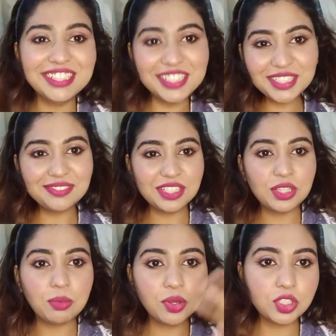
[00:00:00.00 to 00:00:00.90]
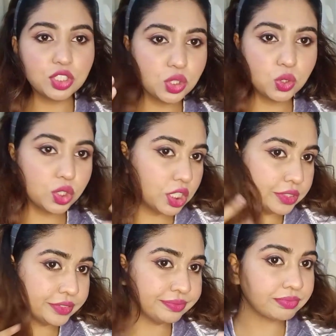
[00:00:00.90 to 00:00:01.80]
in this video I'm gonna do,
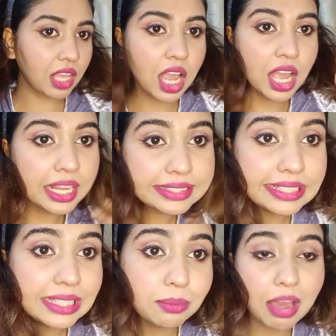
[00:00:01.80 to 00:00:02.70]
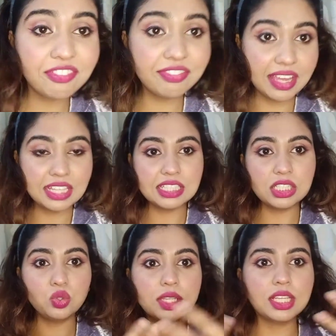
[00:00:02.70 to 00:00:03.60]
cleaning my face and
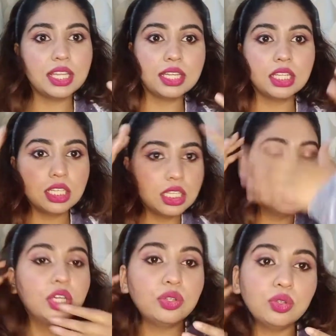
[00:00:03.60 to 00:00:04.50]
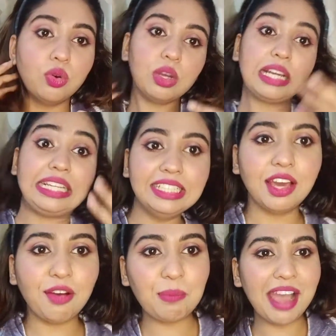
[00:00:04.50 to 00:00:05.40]
doing like,
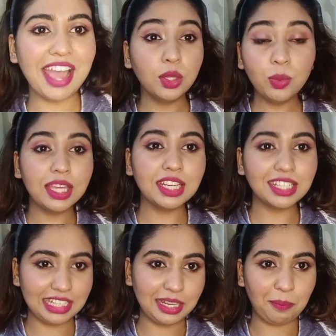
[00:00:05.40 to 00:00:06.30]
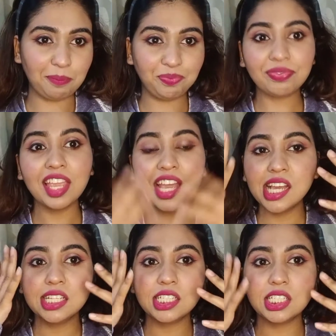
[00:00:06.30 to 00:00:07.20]
cleanup, the weekend cleanup.
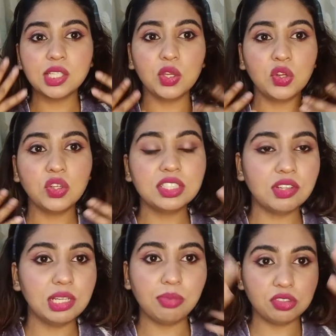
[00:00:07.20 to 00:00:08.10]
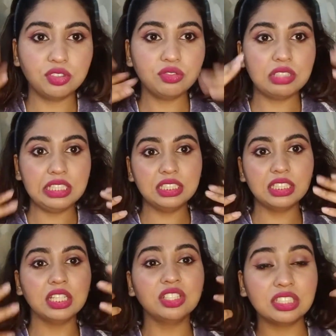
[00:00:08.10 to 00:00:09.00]
So, it's really important to clean
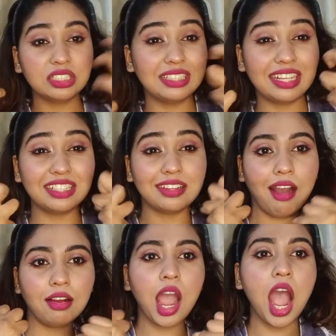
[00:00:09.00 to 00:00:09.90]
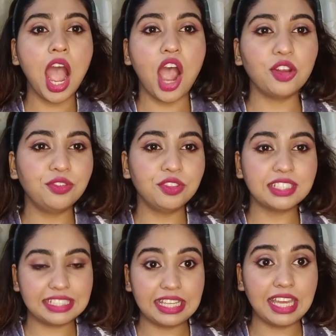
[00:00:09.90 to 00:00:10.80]
that gunk out of your
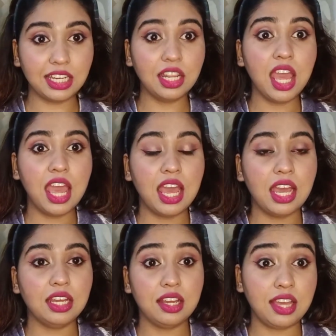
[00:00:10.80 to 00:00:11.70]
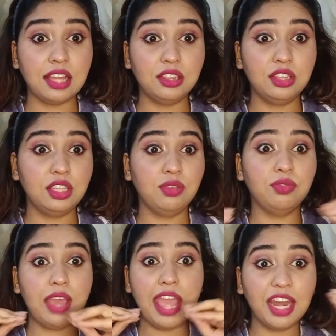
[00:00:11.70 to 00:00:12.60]
skin at the
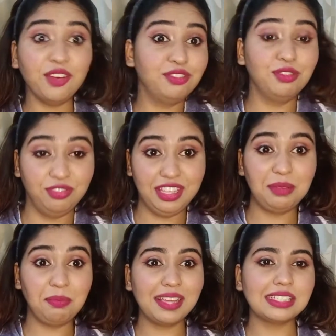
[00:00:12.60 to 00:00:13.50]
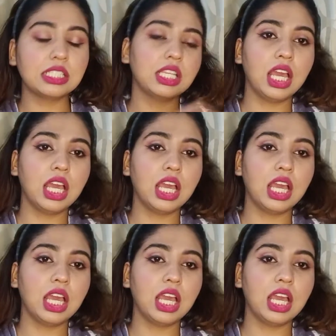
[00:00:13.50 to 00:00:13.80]
end of the week, because